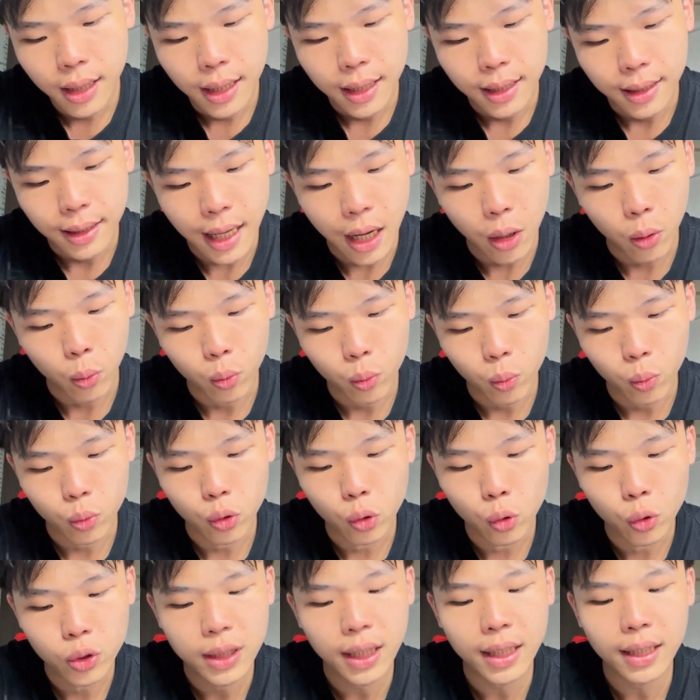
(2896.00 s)
Now,
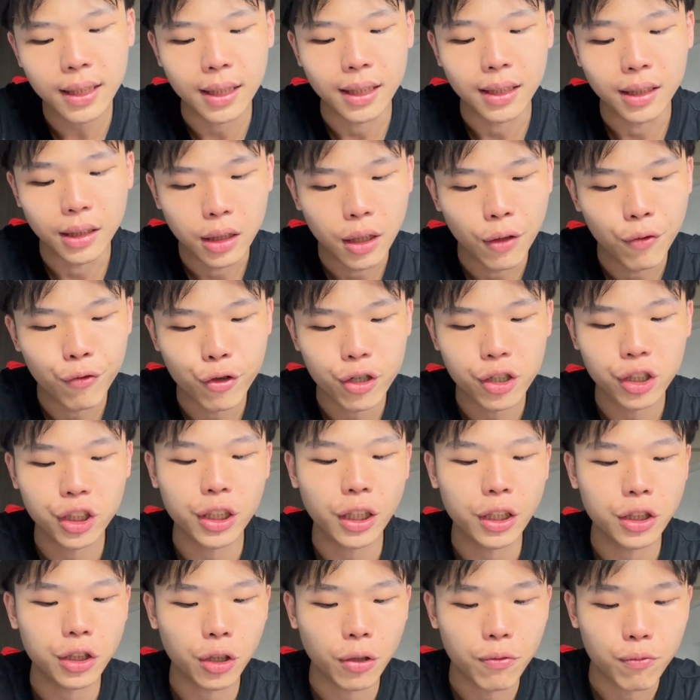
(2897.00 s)
using the
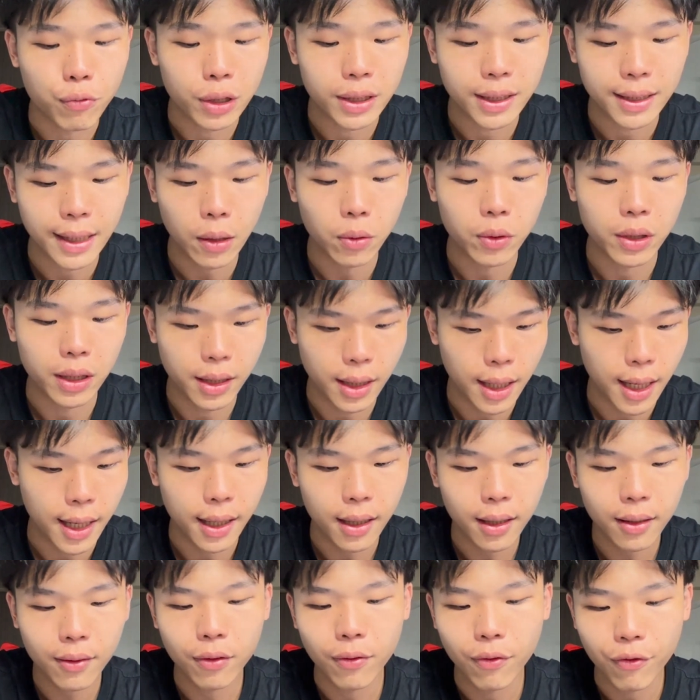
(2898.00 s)
differentiation result in
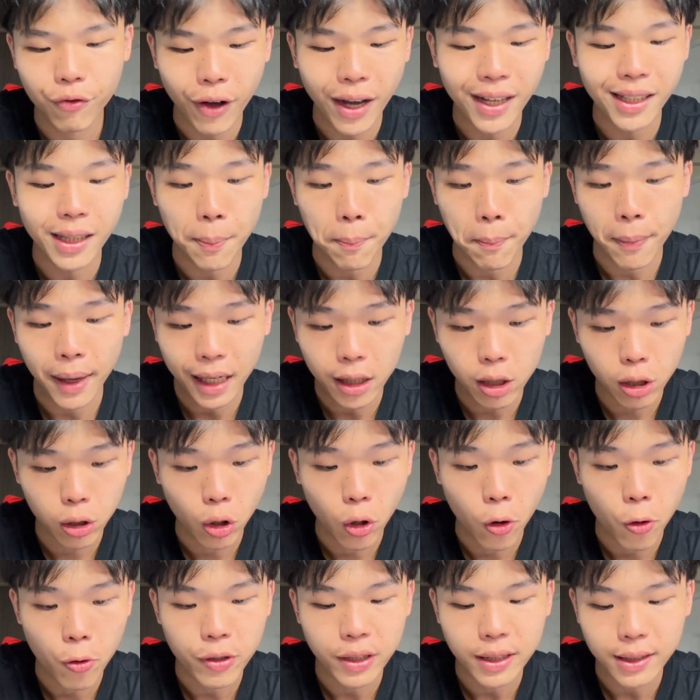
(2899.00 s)
A, find the
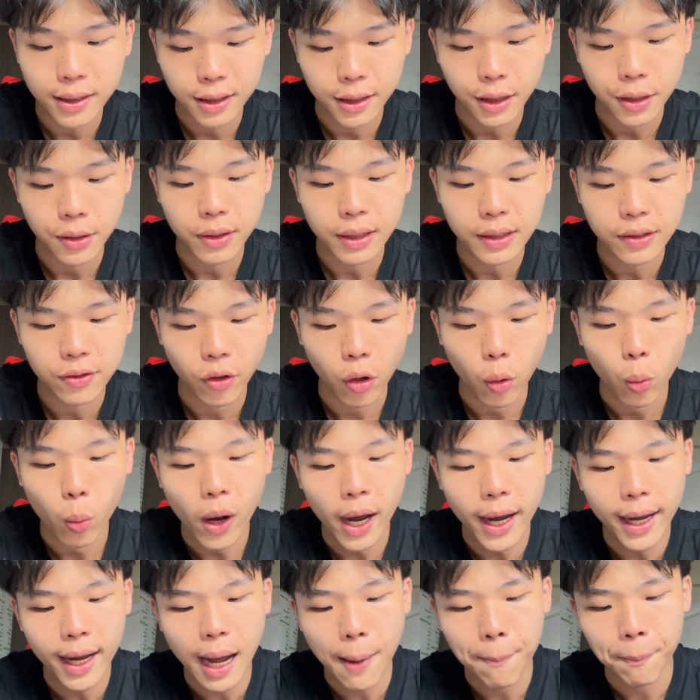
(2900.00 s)
Maclaurin series for
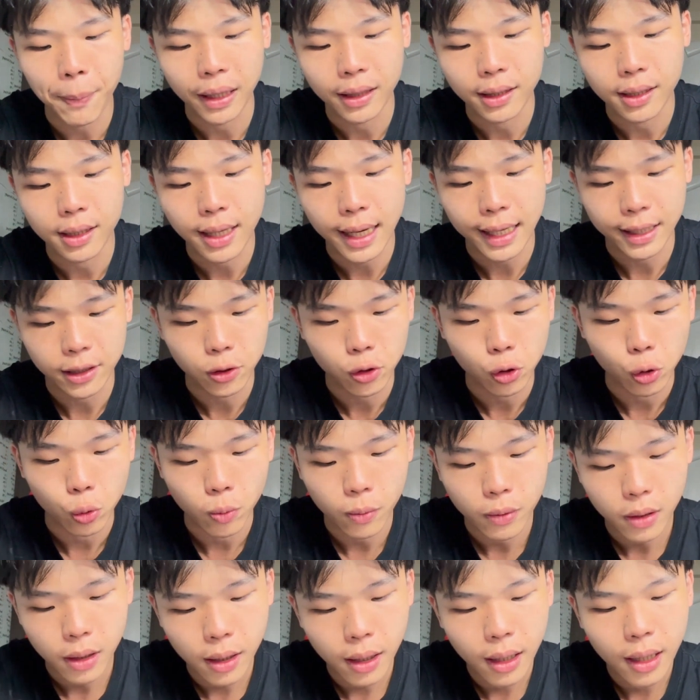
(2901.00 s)
y up until x cubed.